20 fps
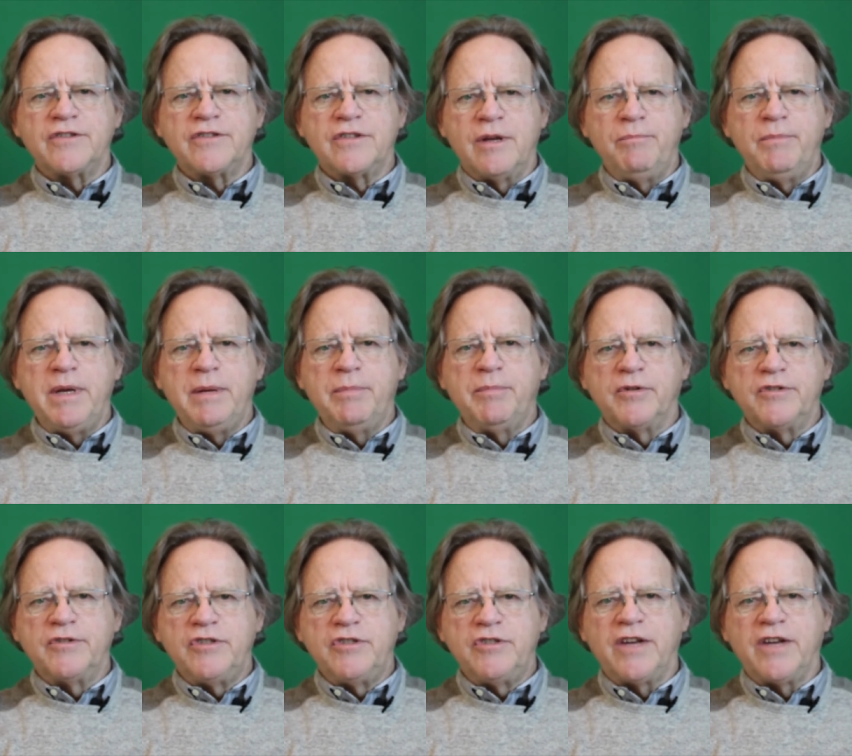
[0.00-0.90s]
some people
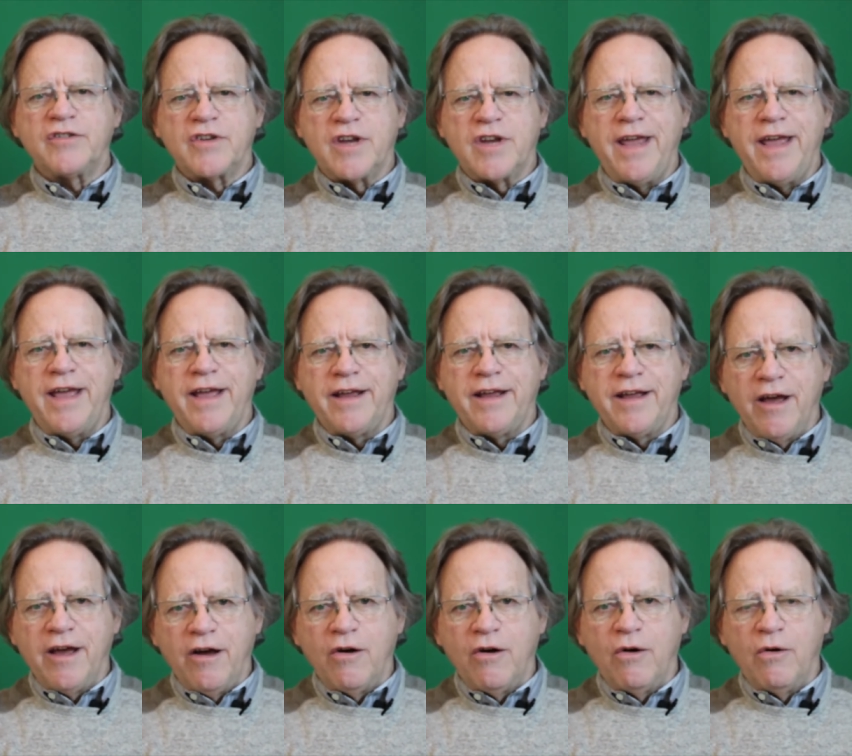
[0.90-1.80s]
just can't
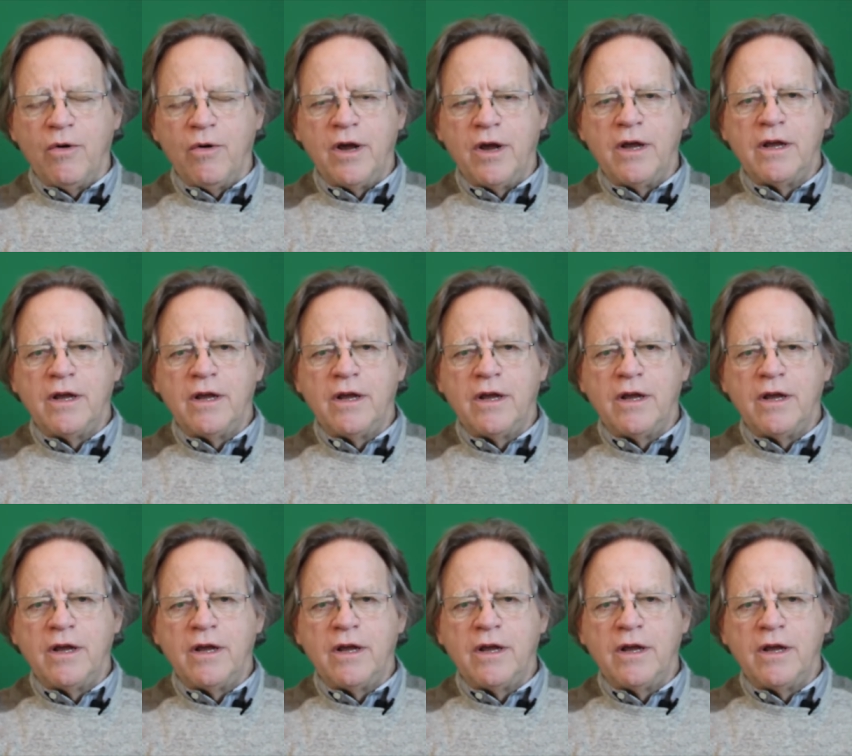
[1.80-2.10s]
go